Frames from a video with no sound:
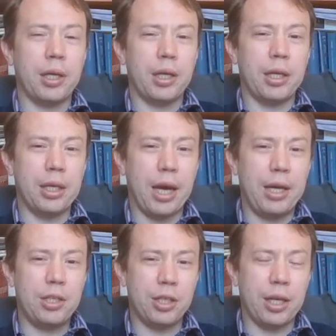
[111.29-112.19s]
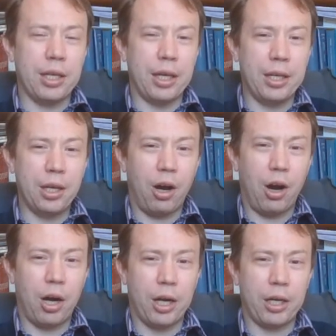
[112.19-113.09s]
engaging in a
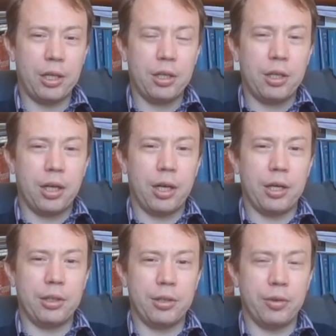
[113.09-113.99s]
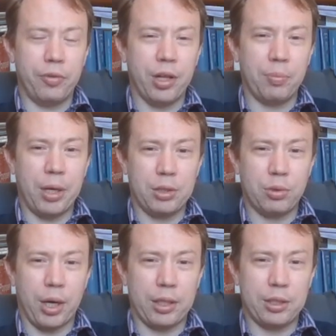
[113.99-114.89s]
higher
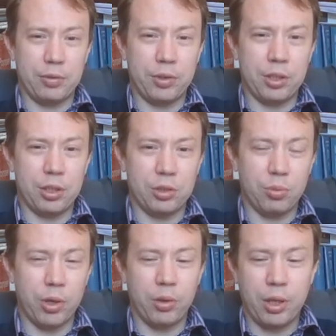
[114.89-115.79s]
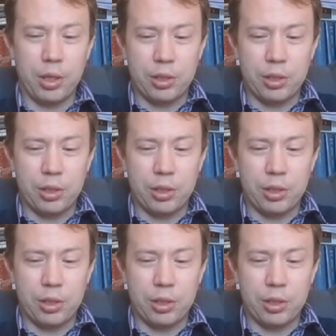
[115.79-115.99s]
developmental activity as well.